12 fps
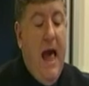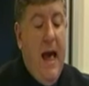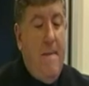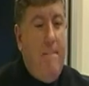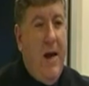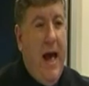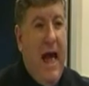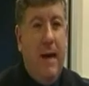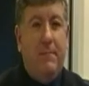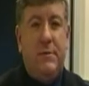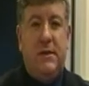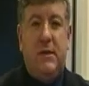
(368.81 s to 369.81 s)
And
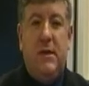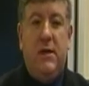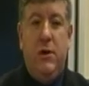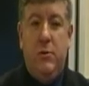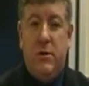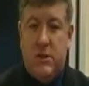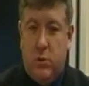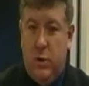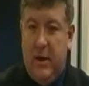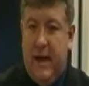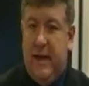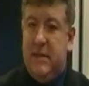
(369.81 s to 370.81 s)
perhaps you as
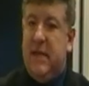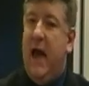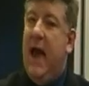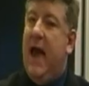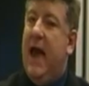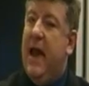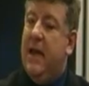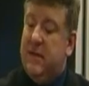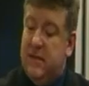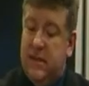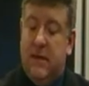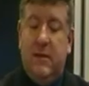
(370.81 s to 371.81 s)
coordinator
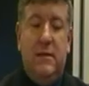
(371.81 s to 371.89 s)
and